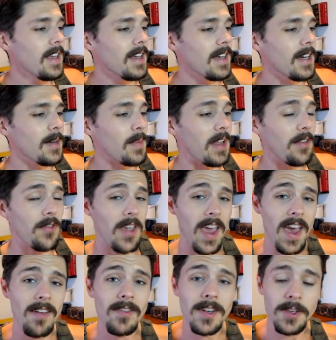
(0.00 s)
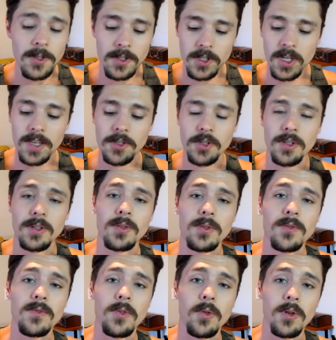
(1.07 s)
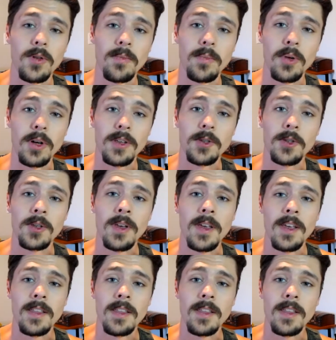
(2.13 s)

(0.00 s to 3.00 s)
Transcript: And if you have any suggestions for books